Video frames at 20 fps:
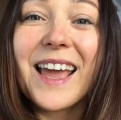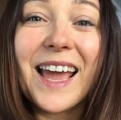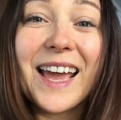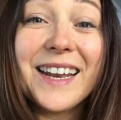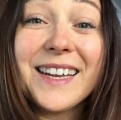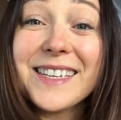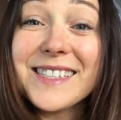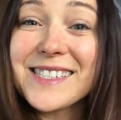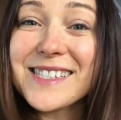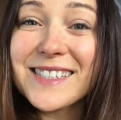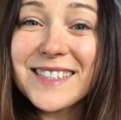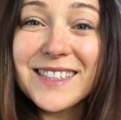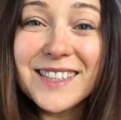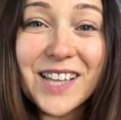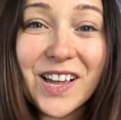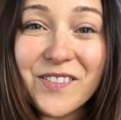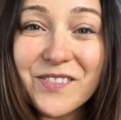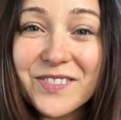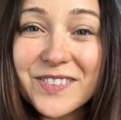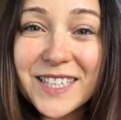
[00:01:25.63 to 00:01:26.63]
And it's
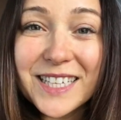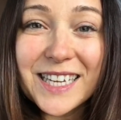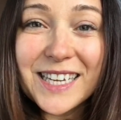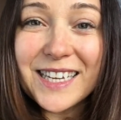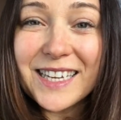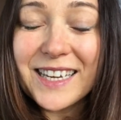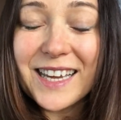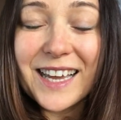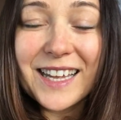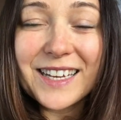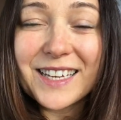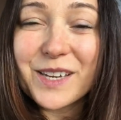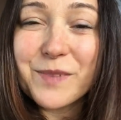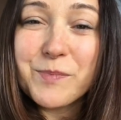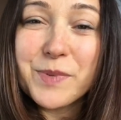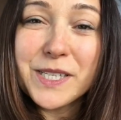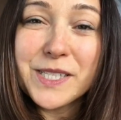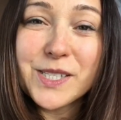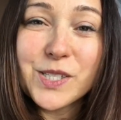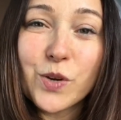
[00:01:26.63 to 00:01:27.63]
lovely, and it
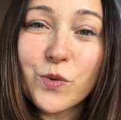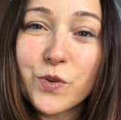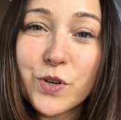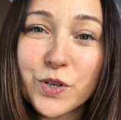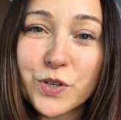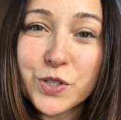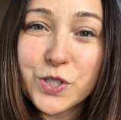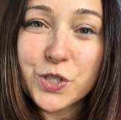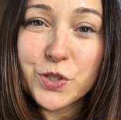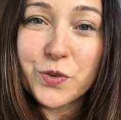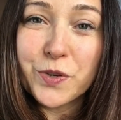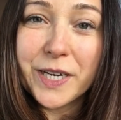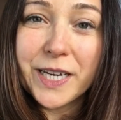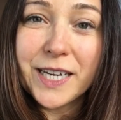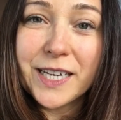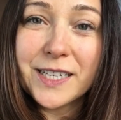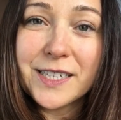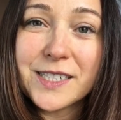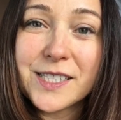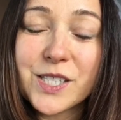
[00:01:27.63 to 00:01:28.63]
can be so
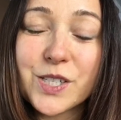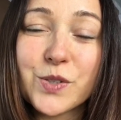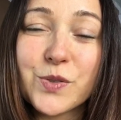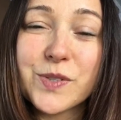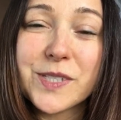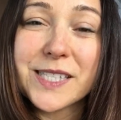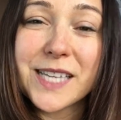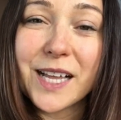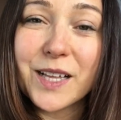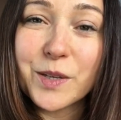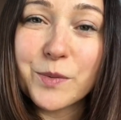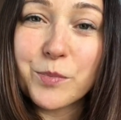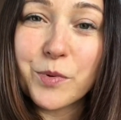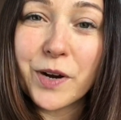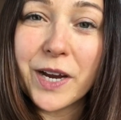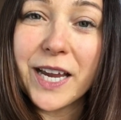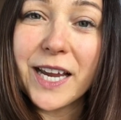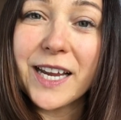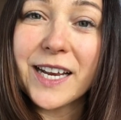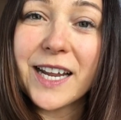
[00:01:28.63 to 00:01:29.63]
nurturing to
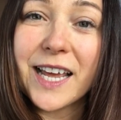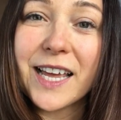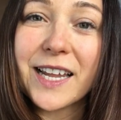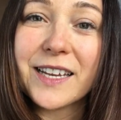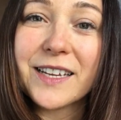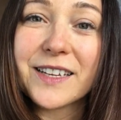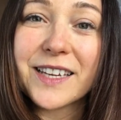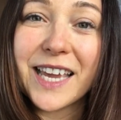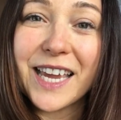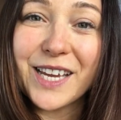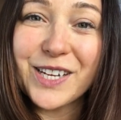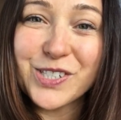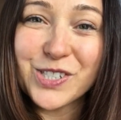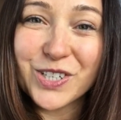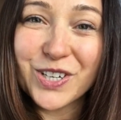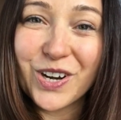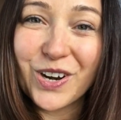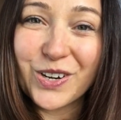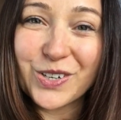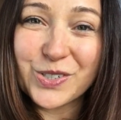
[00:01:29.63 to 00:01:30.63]
celebrate and engage
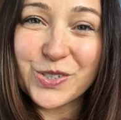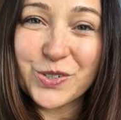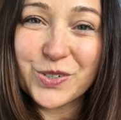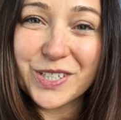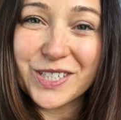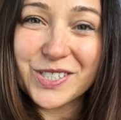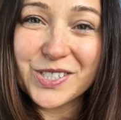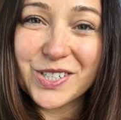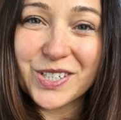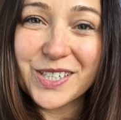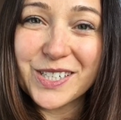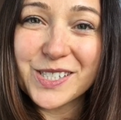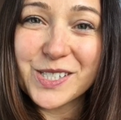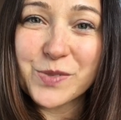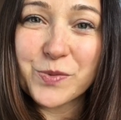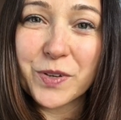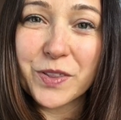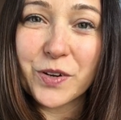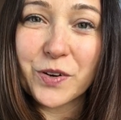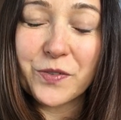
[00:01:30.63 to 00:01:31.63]
in our
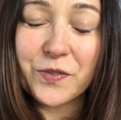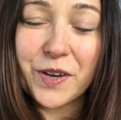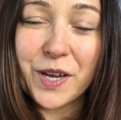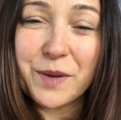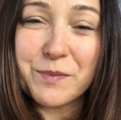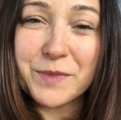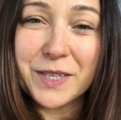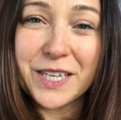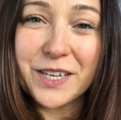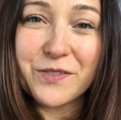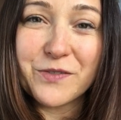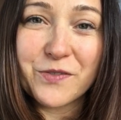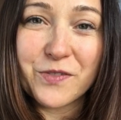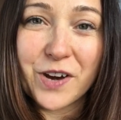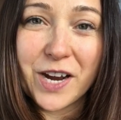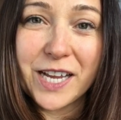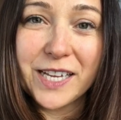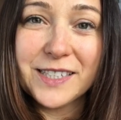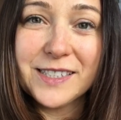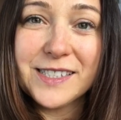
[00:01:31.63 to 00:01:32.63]
traditions with our family and
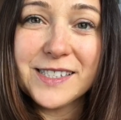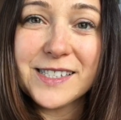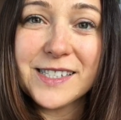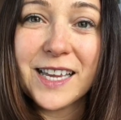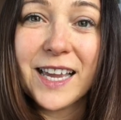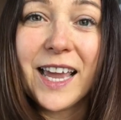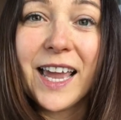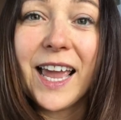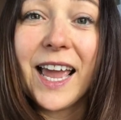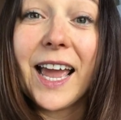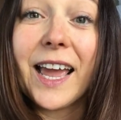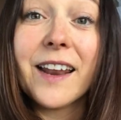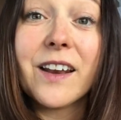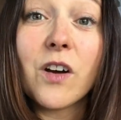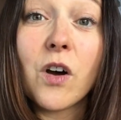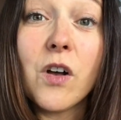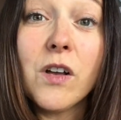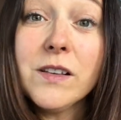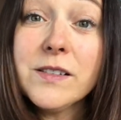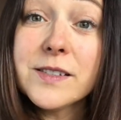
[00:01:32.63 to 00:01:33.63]
friends. And
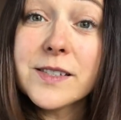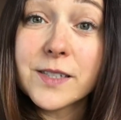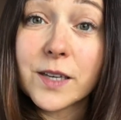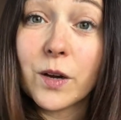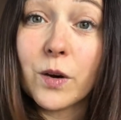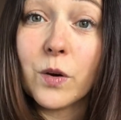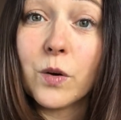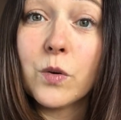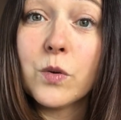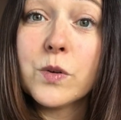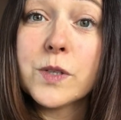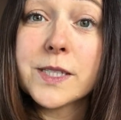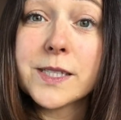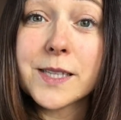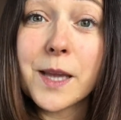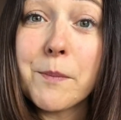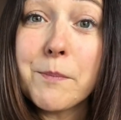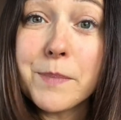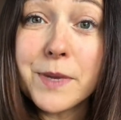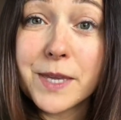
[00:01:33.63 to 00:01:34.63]
also,
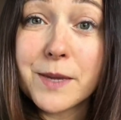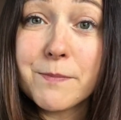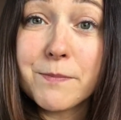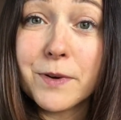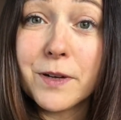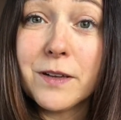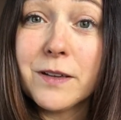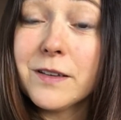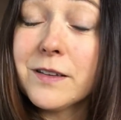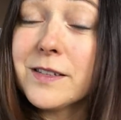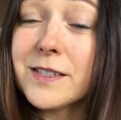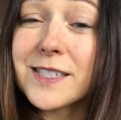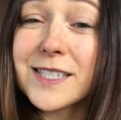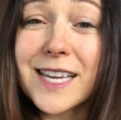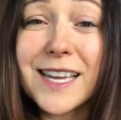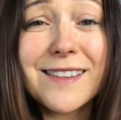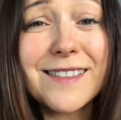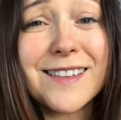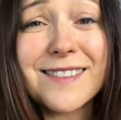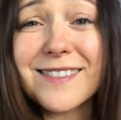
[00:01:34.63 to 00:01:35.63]
some people
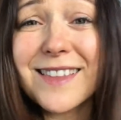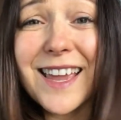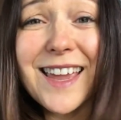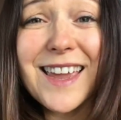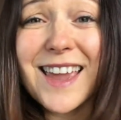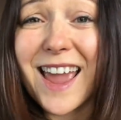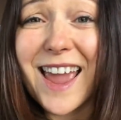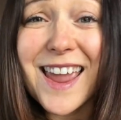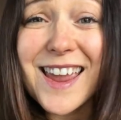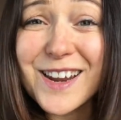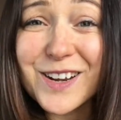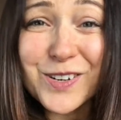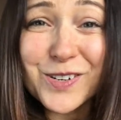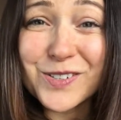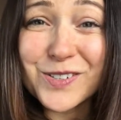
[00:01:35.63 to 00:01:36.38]
say that they hate